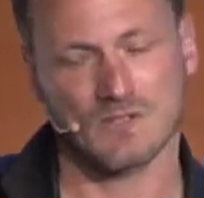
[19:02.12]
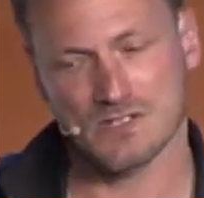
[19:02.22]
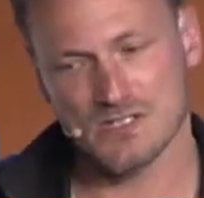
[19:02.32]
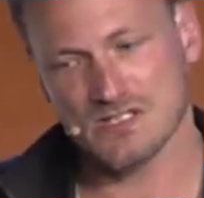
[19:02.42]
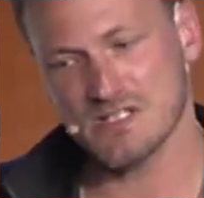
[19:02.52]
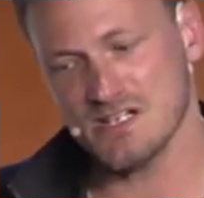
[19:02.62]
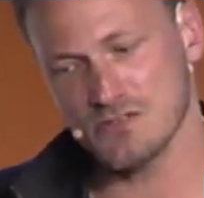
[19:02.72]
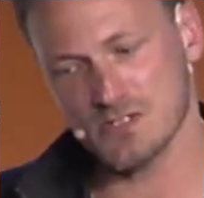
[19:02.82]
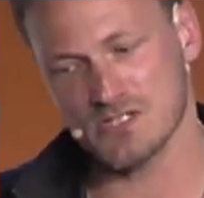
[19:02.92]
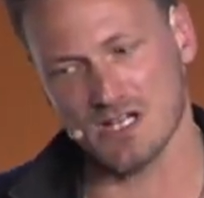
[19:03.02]
So this is
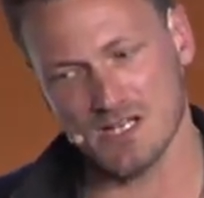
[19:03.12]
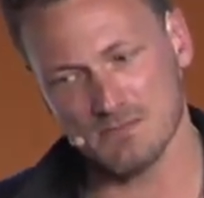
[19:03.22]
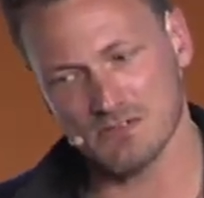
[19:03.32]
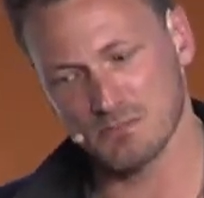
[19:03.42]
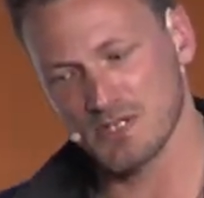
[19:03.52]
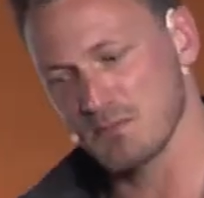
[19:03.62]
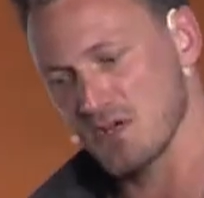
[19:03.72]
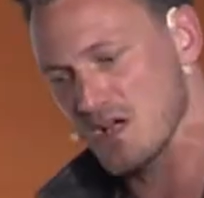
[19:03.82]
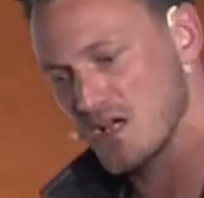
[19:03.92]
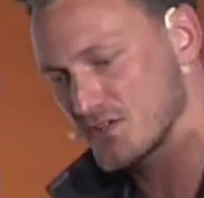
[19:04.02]
dangerous times. People
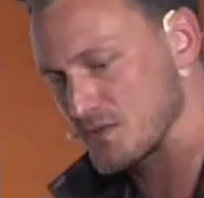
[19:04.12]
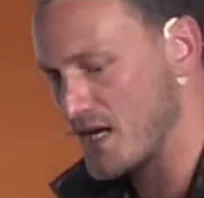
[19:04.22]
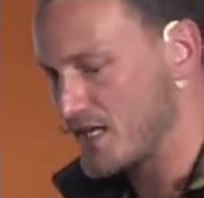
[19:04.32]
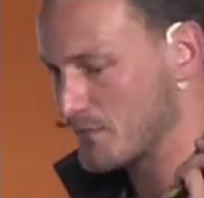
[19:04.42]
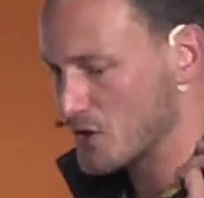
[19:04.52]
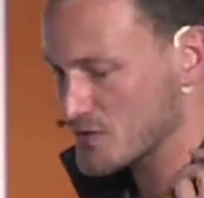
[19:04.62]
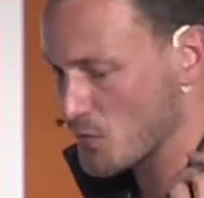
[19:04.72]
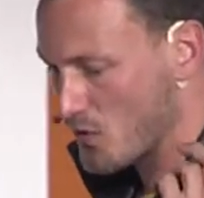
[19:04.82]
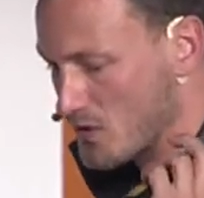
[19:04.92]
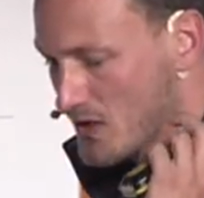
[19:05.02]
are demanding much
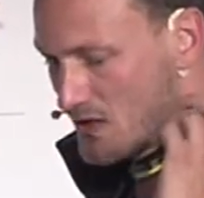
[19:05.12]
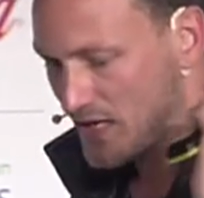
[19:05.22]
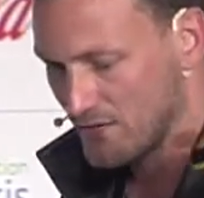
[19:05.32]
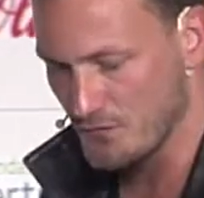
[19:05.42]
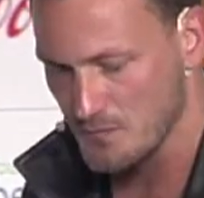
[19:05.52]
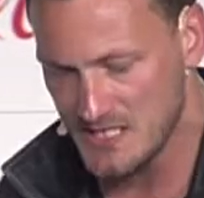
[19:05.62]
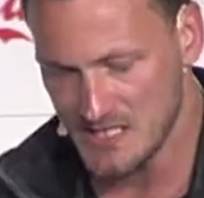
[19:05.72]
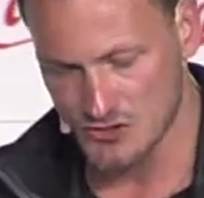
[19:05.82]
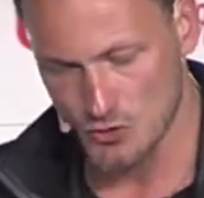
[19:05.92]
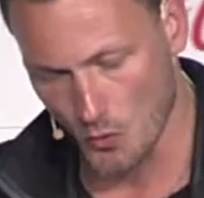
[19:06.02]
more. And for me,
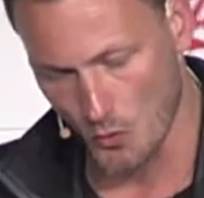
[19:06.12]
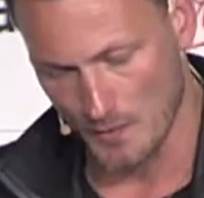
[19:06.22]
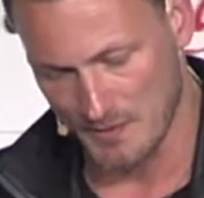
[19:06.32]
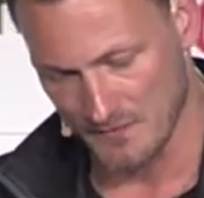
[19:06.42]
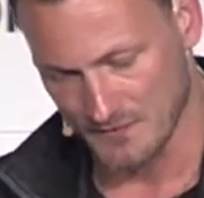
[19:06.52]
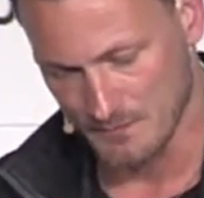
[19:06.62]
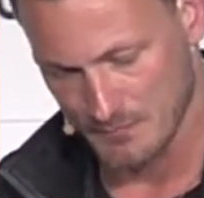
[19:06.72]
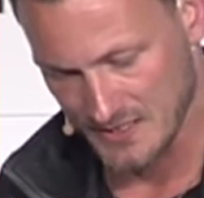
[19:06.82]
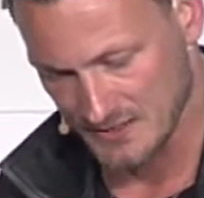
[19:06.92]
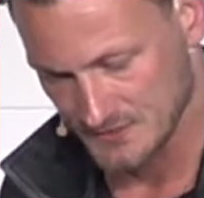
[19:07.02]
it's all about the
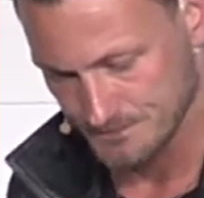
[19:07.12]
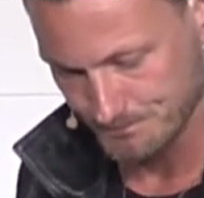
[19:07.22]
impact.